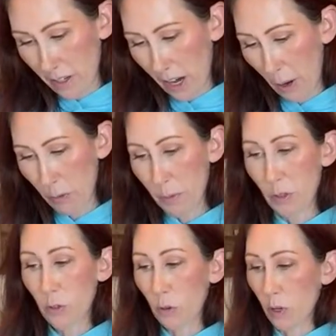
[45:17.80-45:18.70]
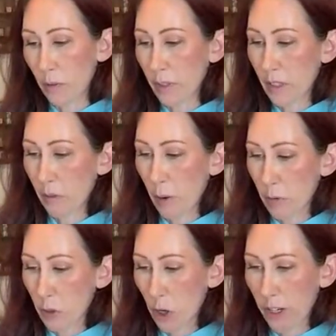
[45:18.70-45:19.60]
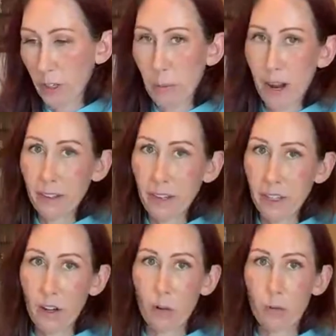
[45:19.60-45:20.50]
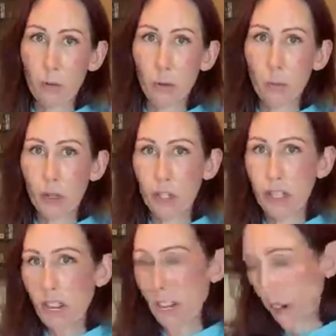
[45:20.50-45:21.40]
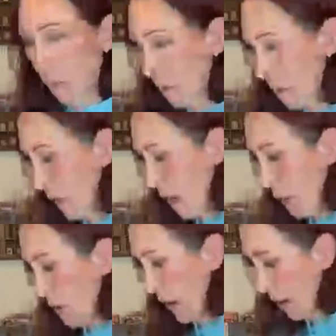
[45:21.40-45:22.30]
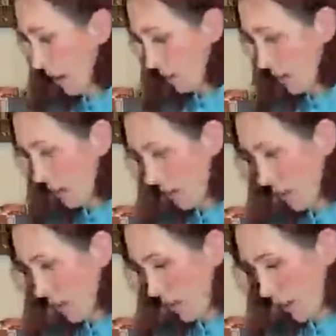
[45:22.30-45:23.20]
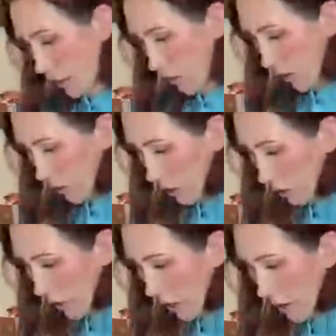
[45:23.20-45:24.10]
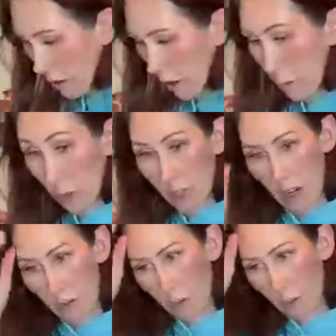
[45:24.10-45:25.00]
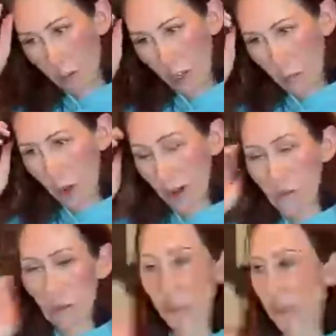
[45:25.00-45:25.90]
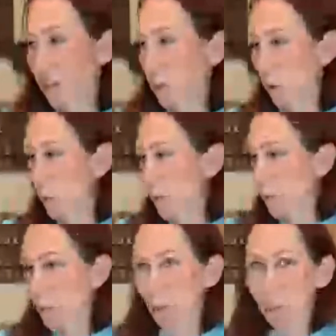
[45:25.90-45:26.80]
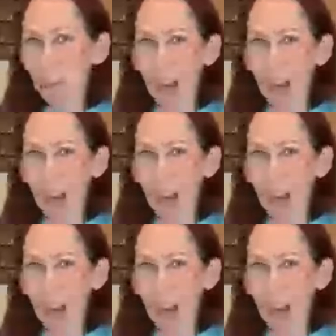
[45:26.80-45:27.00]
I would be so nervous if I was trying to buy like a full breed animal. I mean, I guess, yeah, you have to do that a lot more careful and buy it from like a reputable.